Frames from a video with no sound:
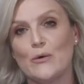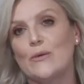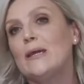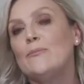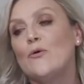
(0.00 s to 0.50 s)

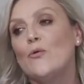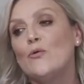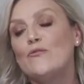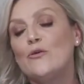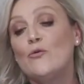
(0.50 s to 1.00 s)
Keep all
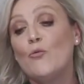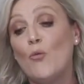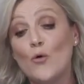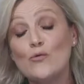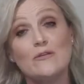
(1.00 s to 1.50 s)
of your
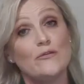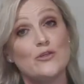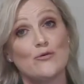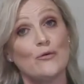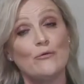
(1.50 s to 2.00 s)
walls and the
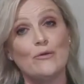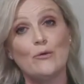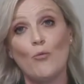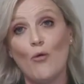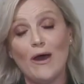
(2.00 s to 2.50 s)
joinery
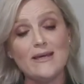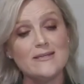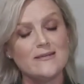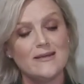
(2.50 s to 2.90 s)
white,